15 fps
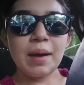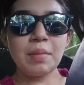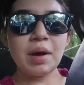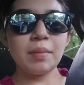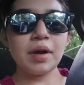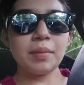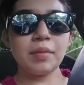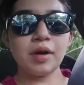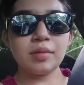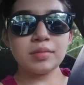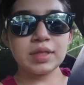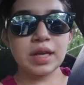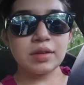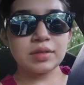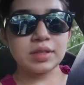I'm at my
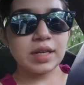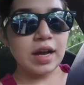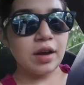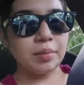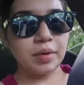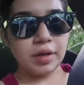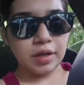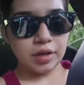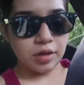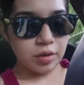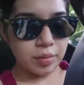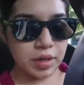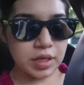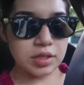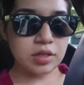mom's house now, but
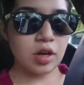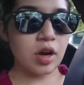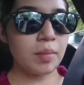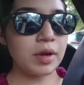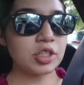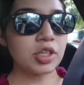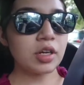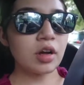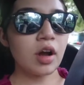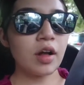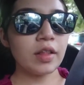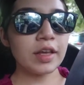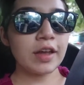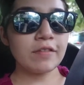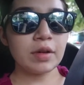nobody's home. I tried
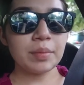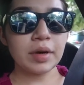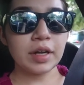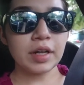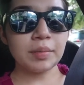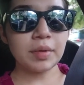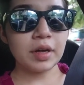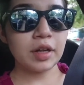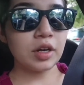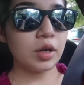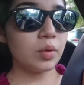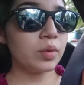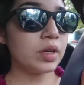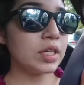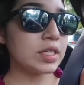calling everybody, but
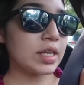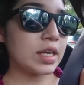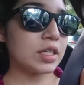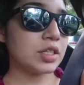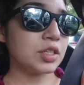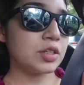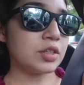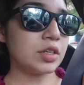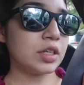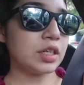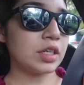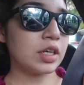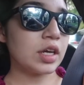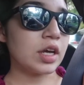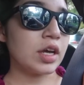no one is
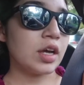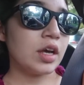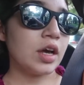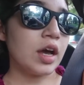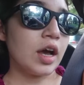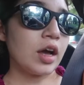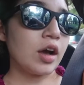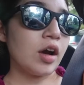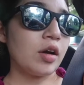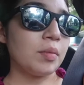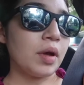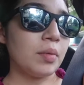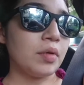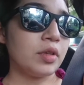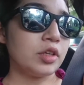answering. I called
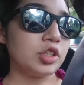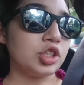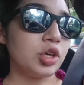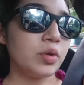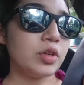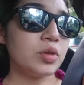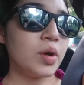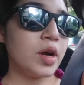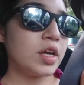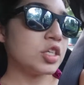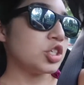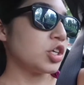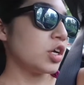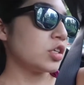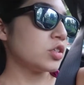my brother Joey
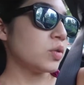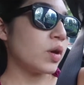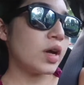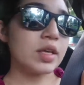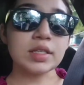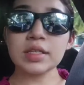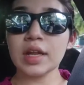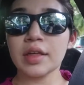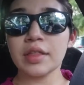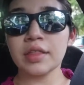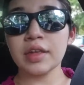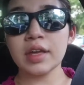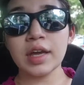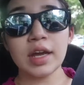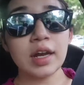twice, John twice,
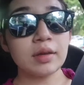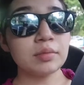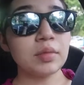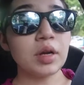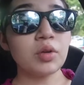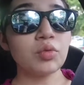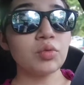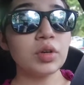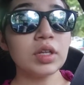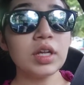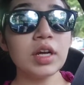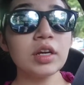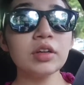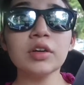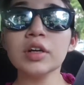nothing, and I'm really
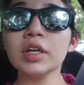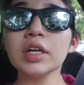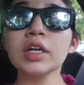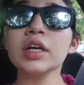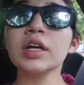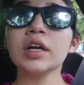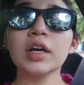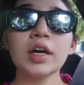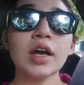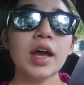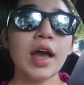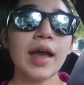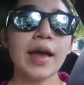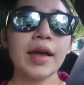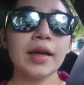hungry.
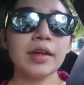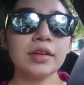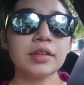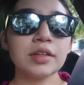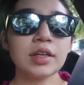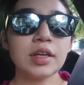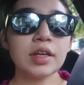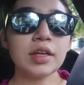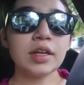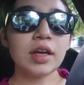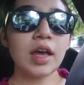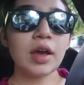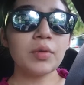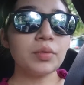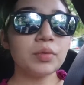And
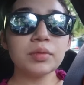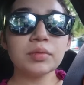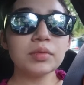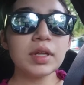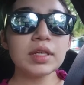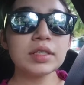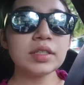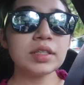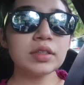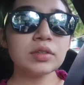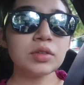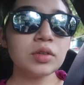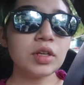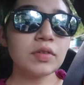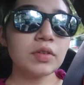they still
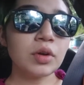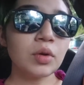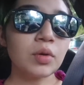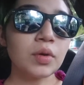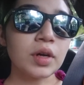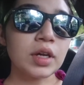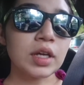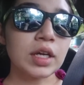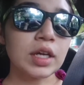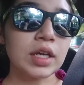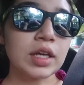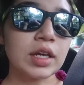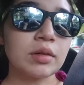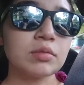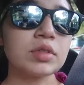don't even know what we're gonna
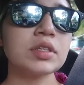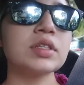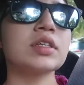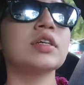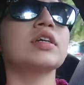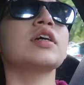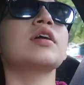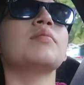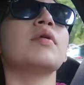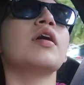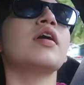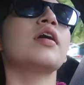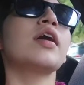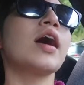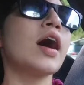eat. And I'm just like, come
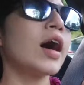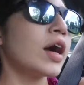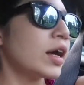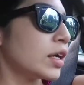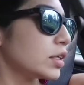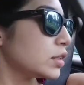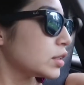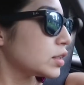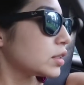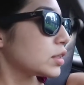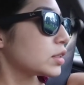on, guys.